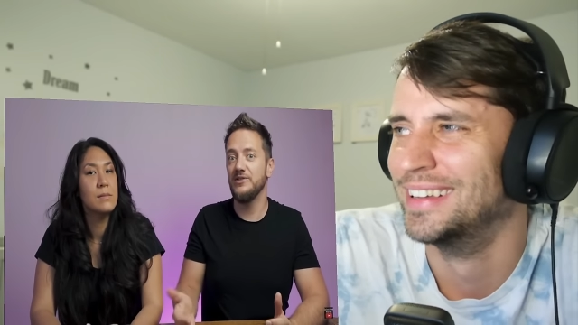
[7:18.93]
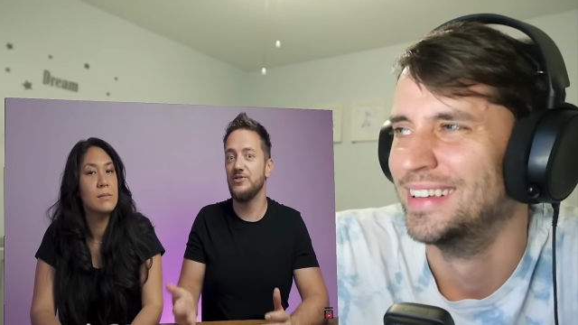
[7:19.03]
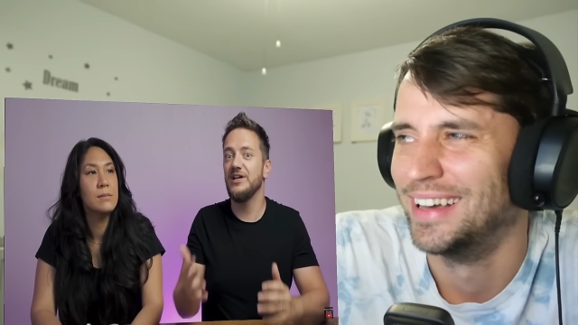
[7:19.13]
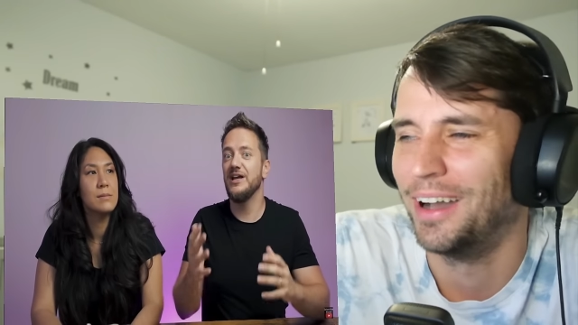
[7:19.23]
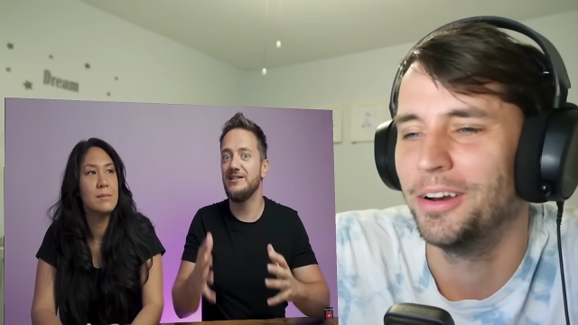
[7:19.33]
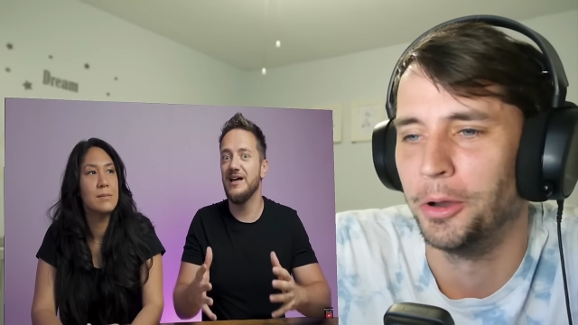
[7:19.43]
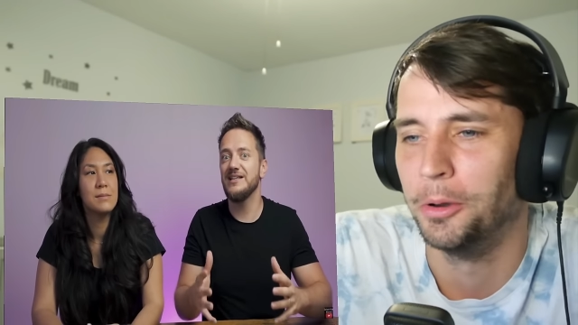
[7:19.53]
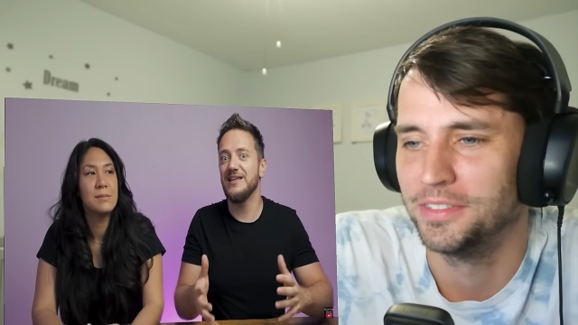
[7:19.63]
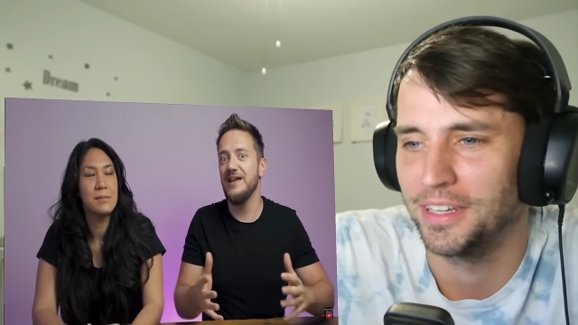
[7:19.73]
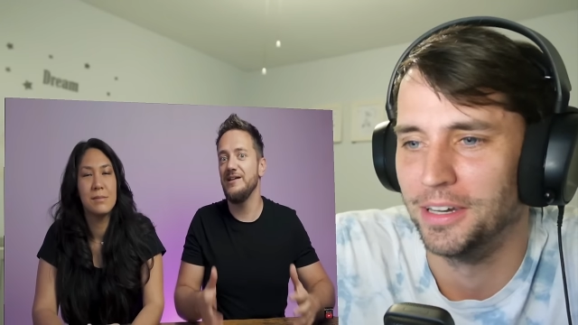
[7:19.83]
Speaker 1: country and
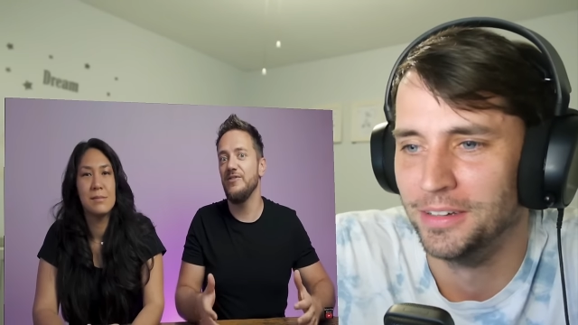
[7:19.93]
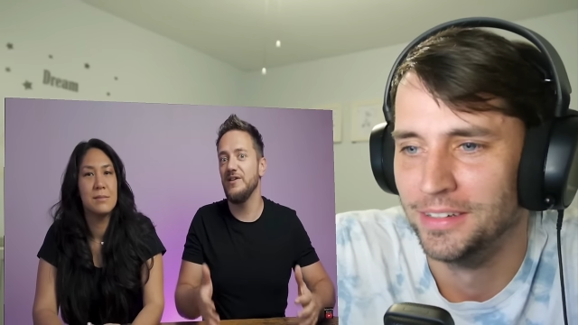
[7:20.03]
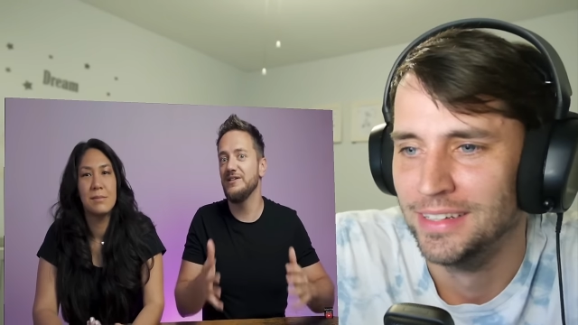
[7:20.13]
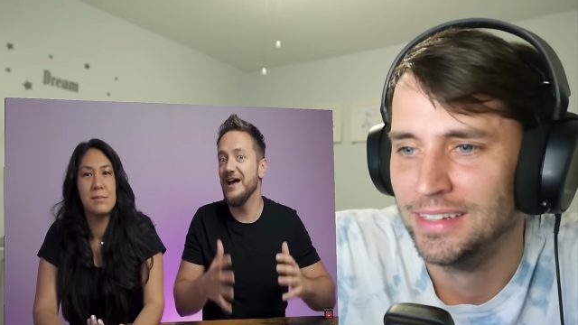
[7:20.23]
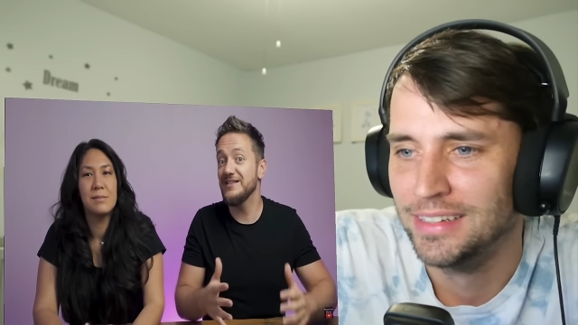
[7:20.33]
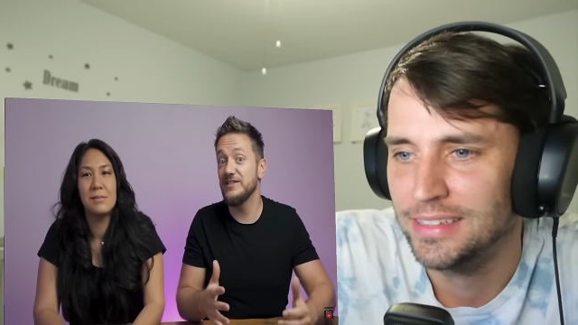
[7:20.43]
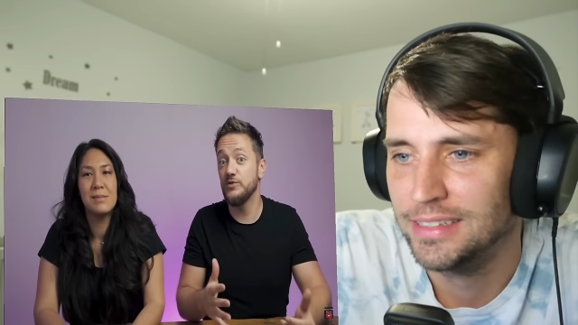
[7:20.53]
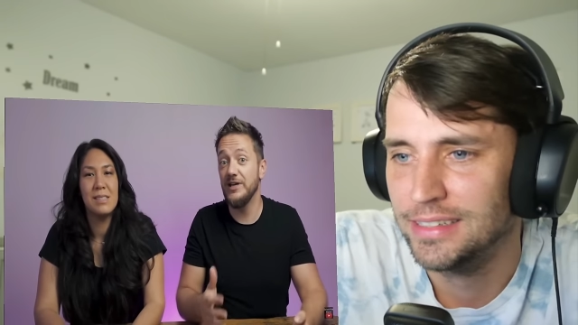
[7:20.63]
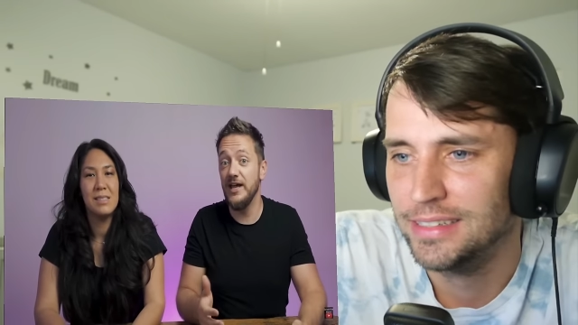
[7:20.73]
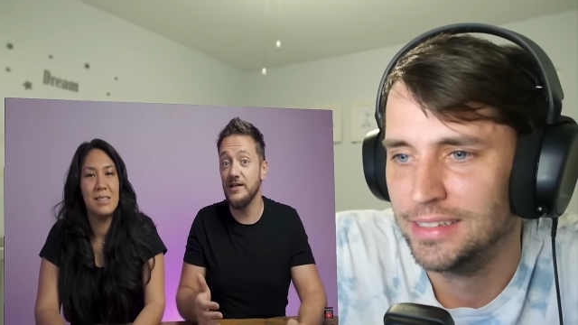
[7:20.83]
does so. anything Nazi
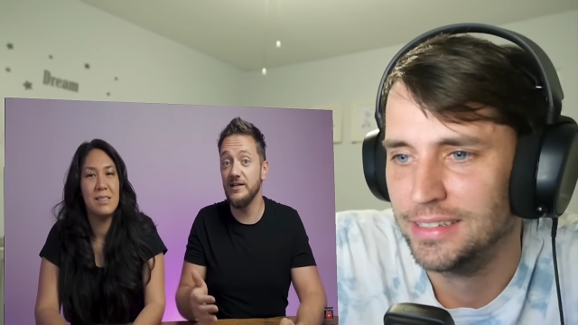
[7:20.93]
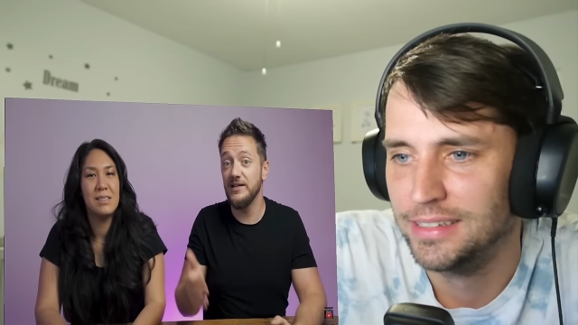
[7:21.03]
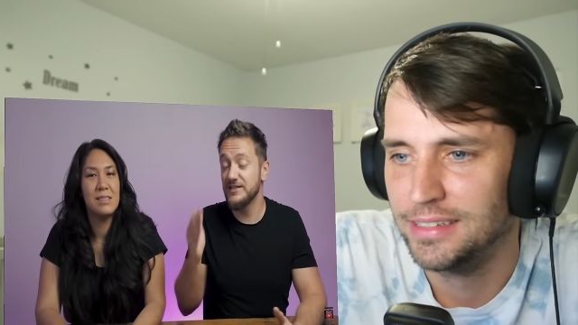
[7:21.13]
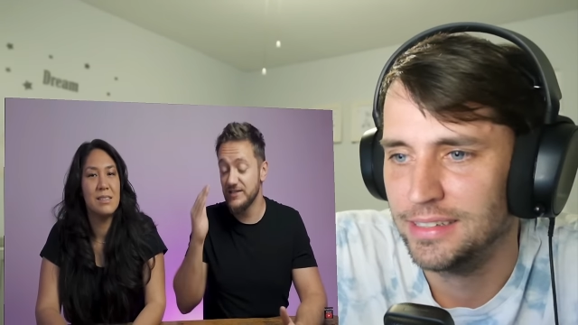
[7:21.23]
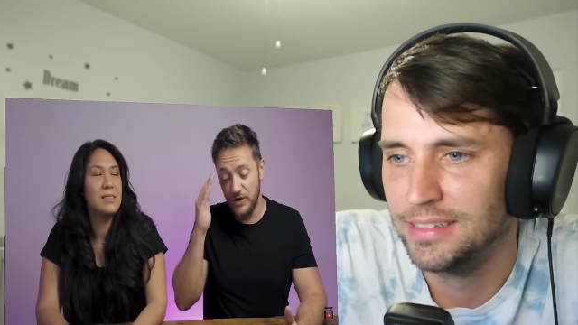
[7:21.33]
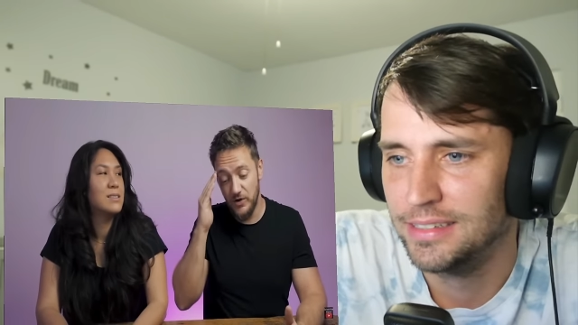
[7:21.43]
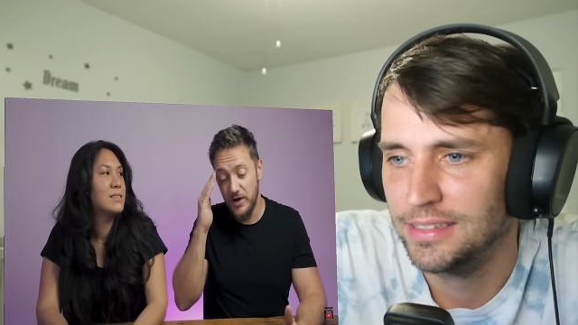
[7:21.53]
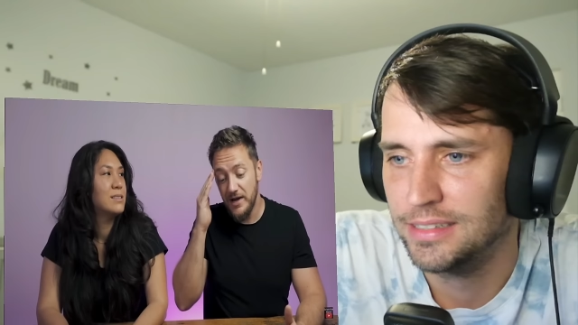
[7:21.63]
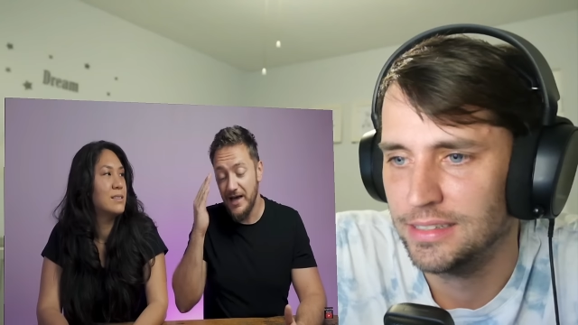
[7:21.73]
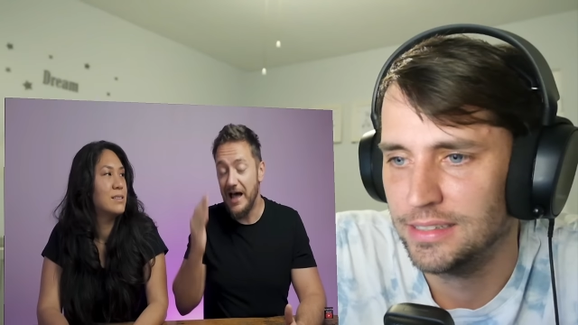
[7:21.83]
related, it's
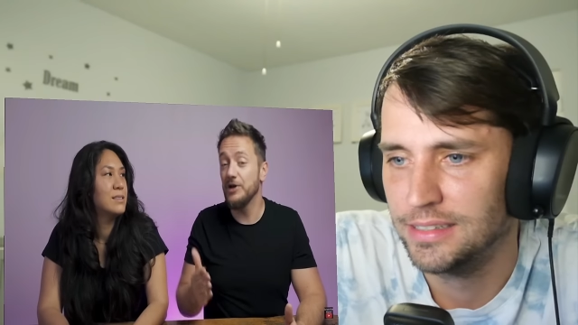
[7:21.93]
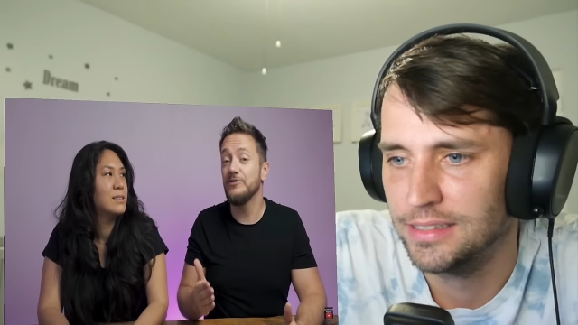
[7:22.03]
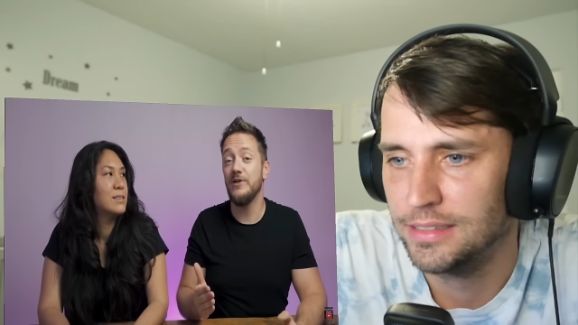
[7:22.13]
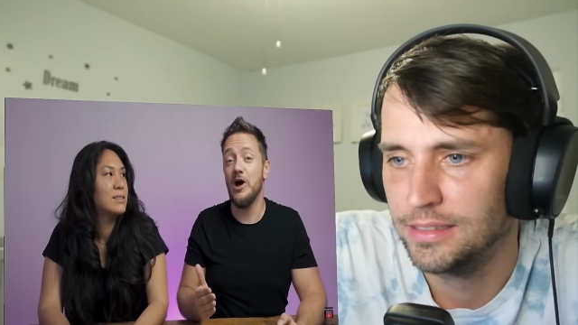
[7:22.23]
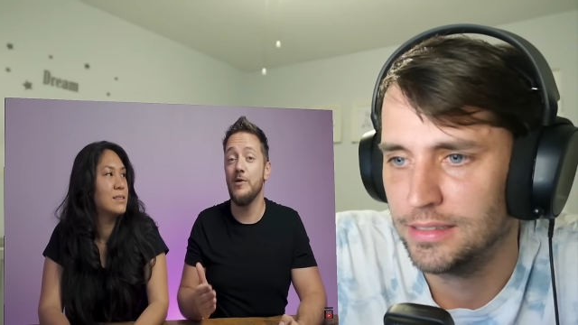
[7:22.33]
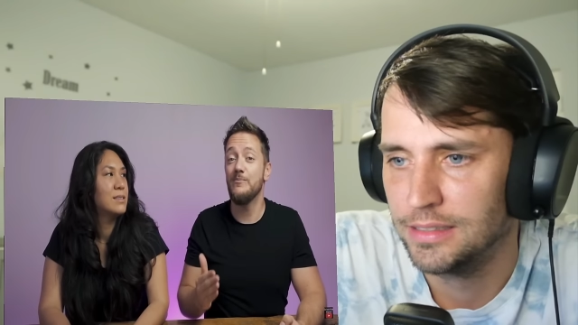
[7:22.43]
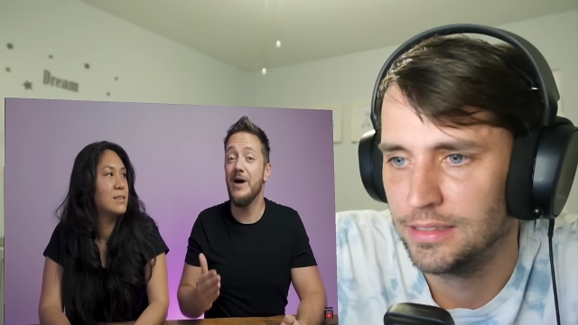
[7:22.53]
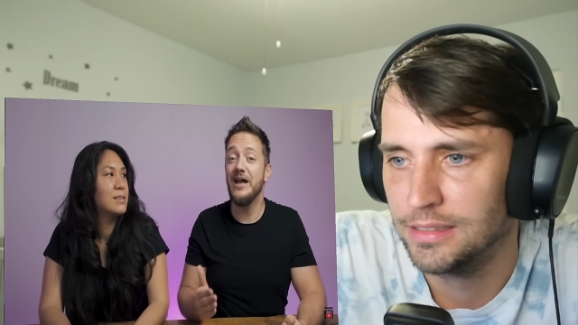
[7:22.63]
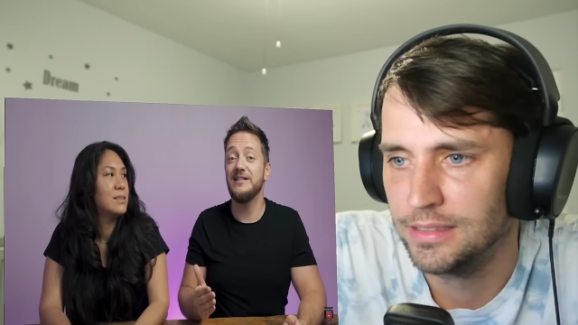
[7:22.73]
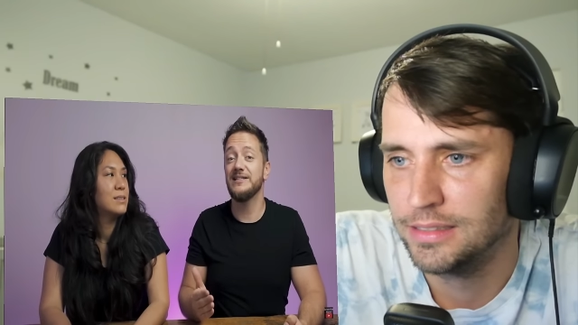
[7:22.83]
so out of our
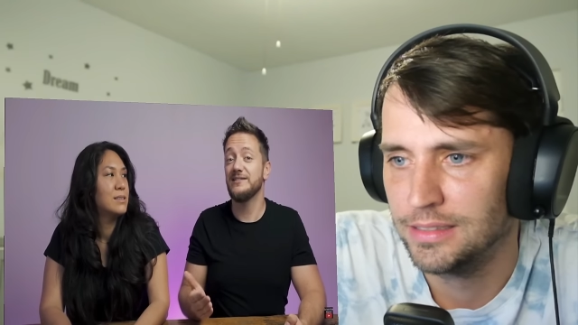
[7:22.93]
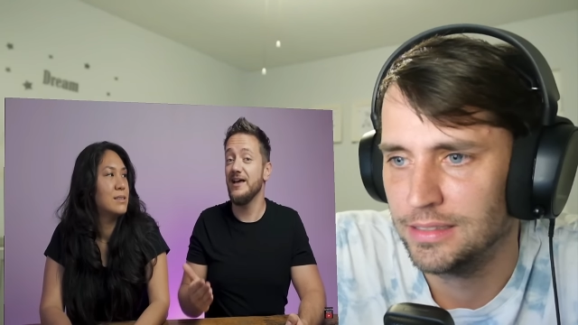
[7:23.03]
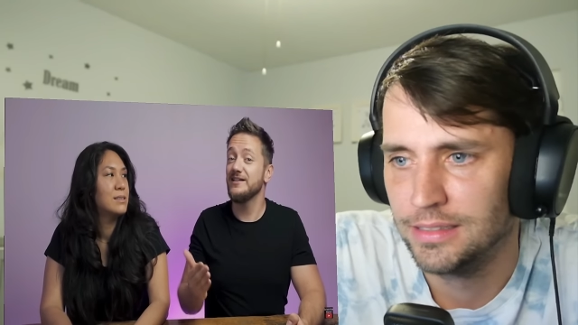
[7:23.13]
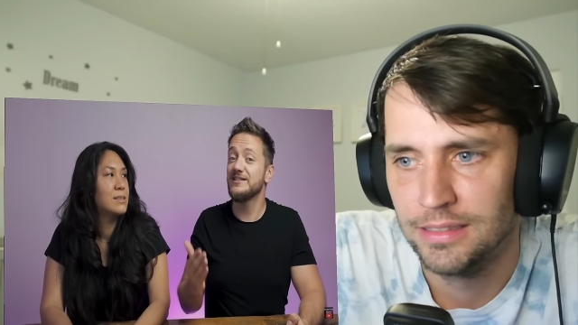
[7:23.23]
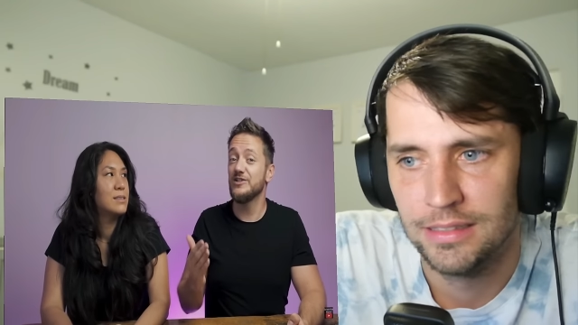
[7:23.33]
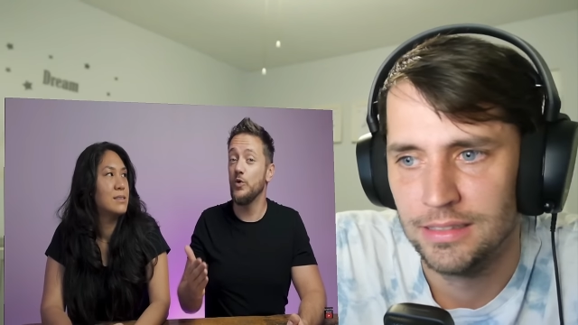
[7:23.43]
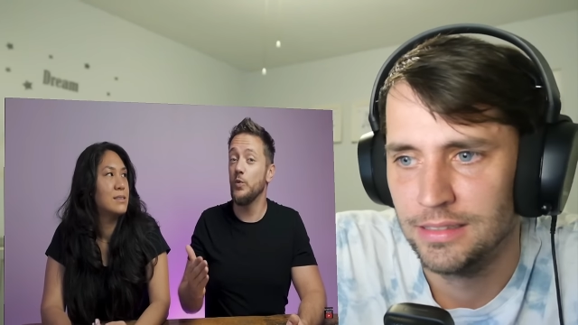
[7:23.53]
minds that it's so